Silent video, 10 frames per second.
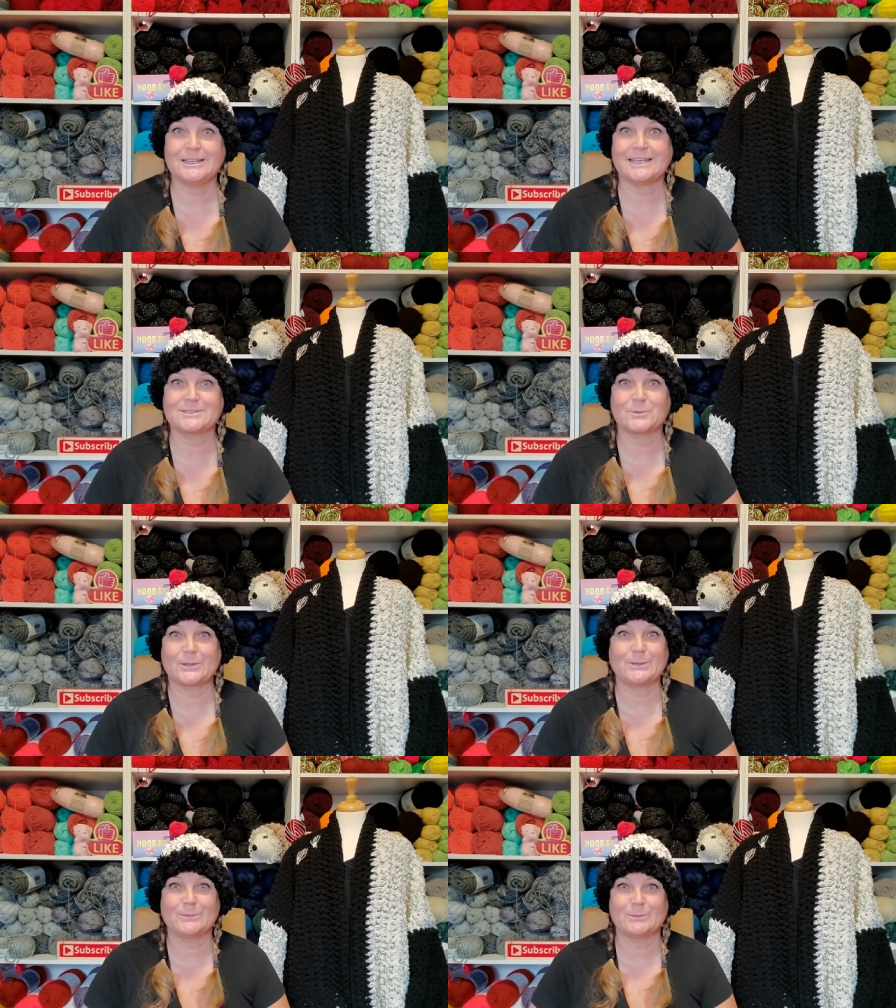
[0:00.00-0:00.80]
likes
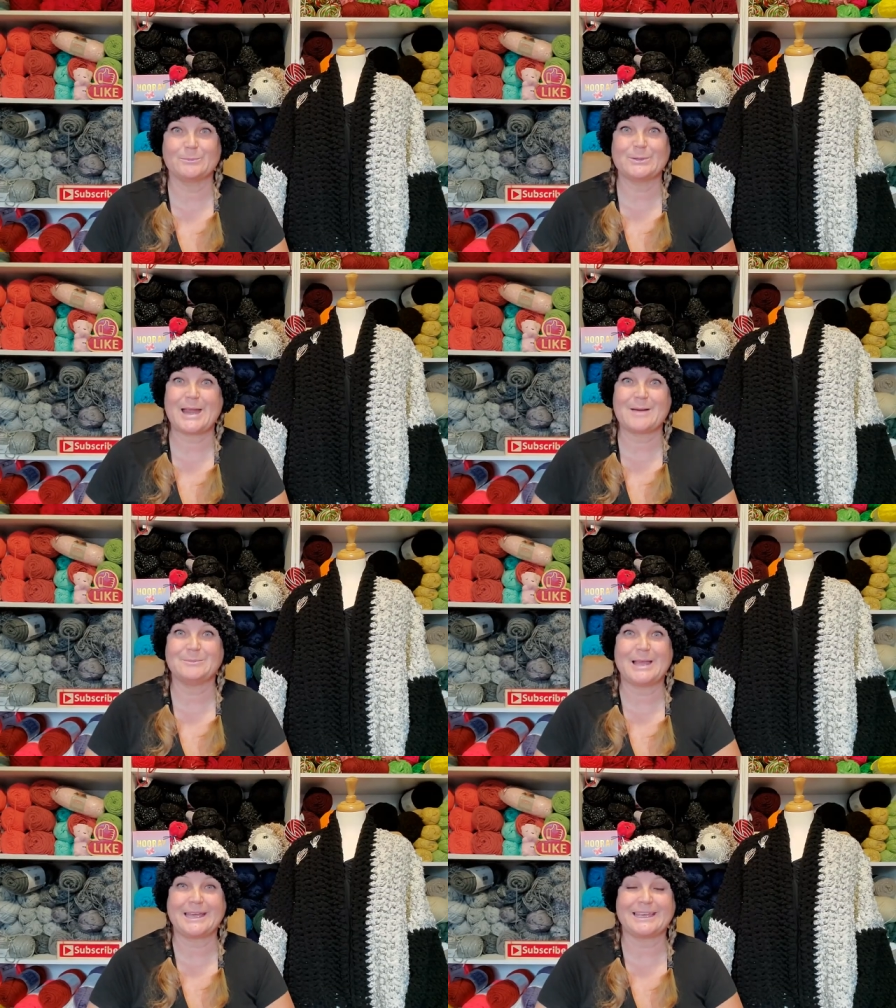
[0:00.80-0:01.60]
working with Bernat
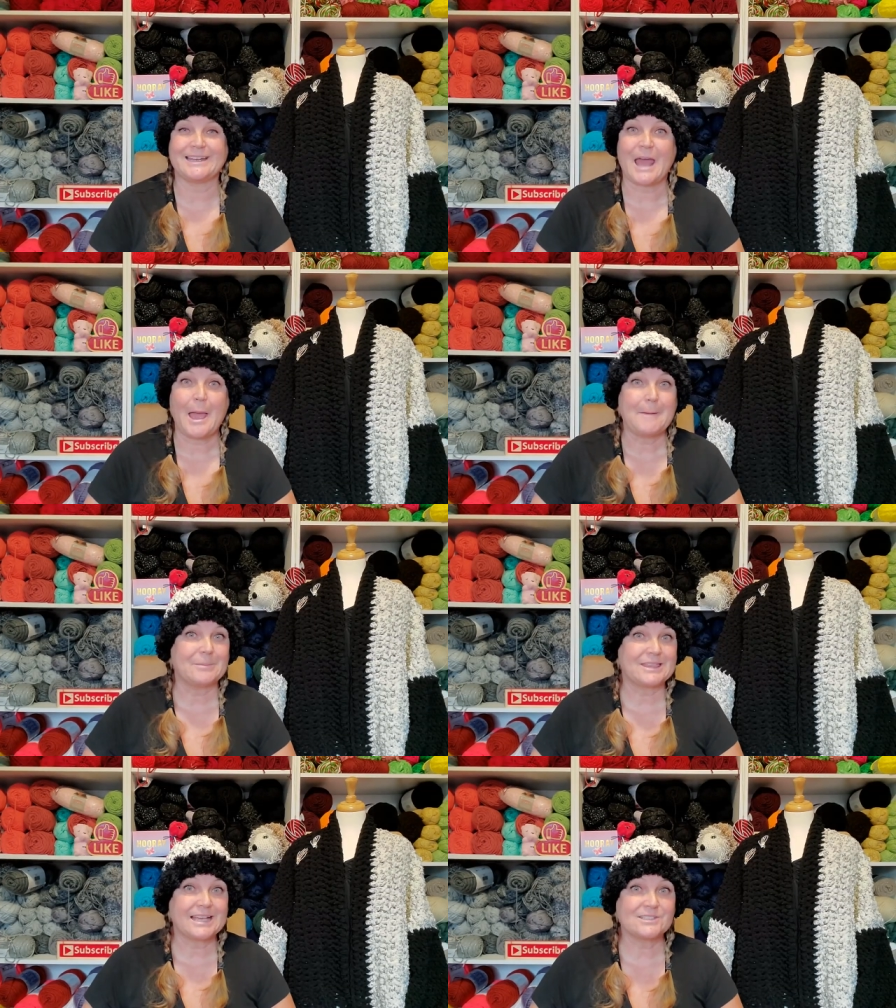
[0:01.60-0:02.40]
Blanket,
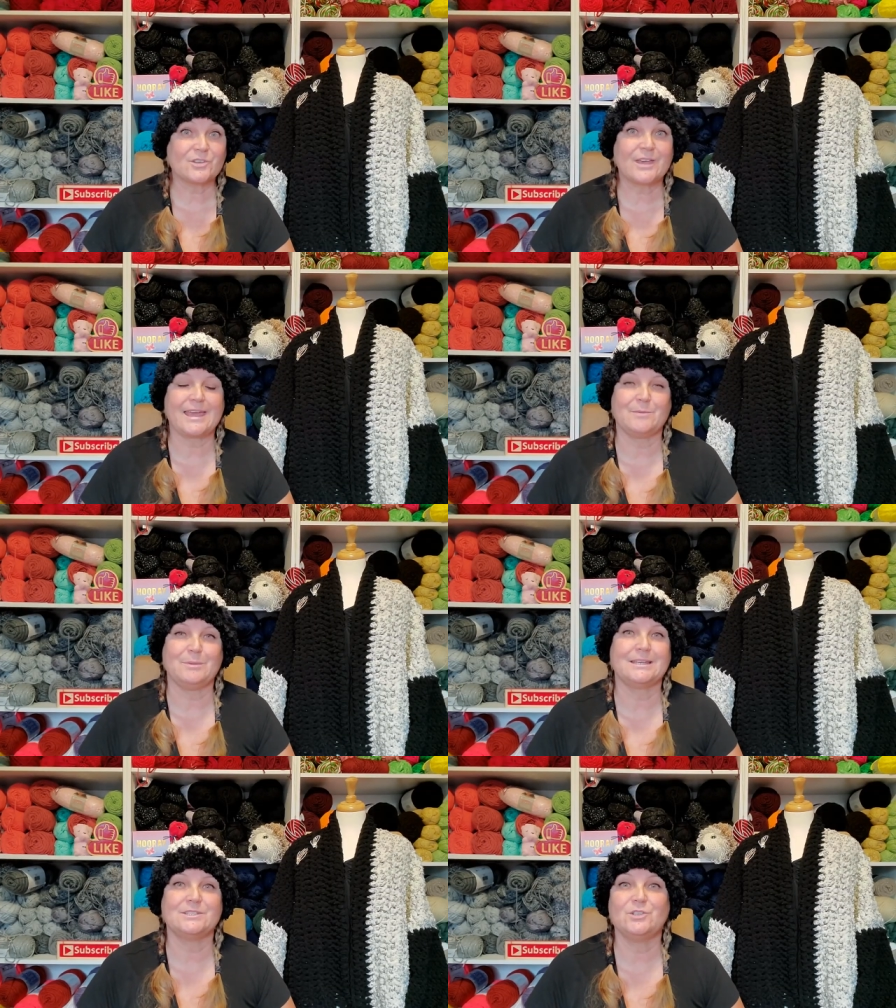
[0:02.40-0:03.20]
but that's okay
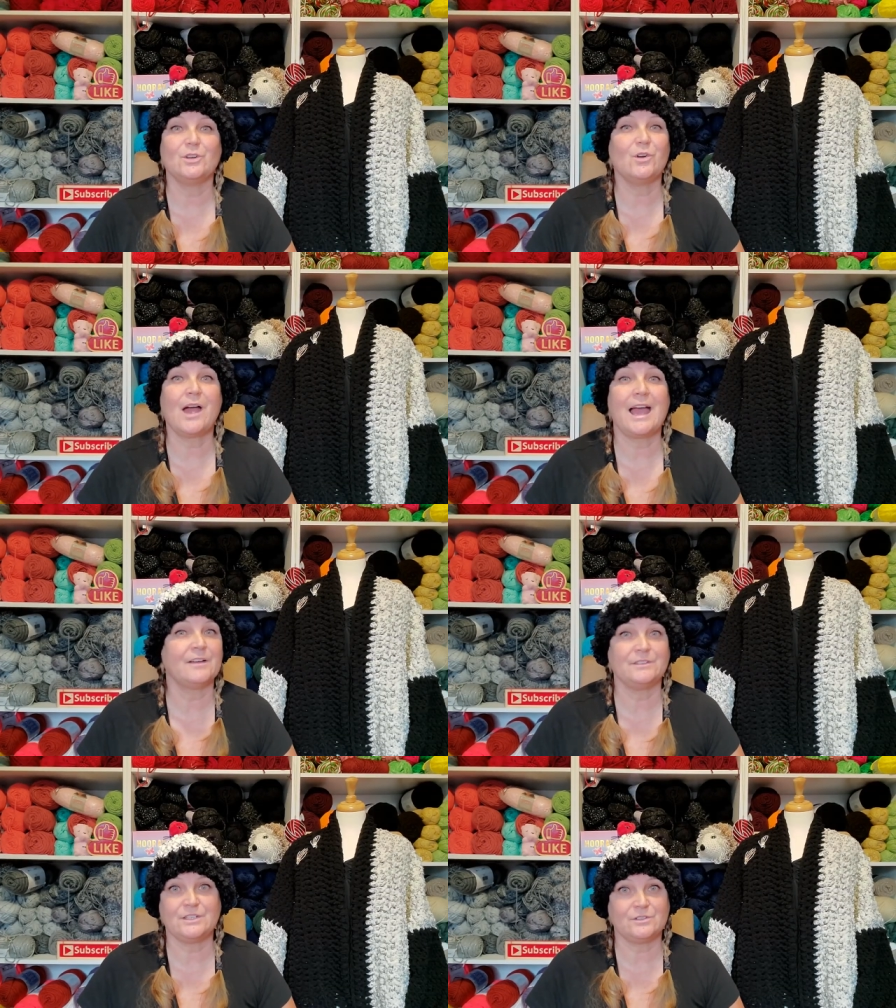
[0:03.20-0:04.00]
because you don't
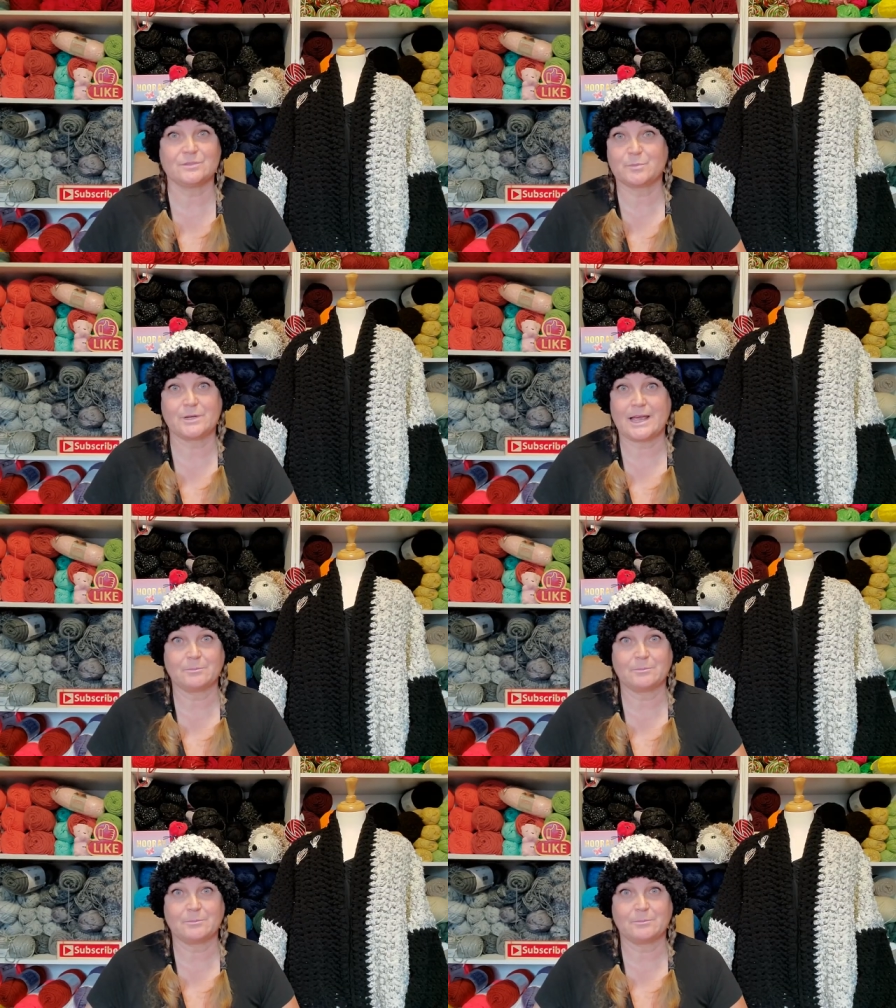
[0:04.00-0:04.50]
have to use Bernat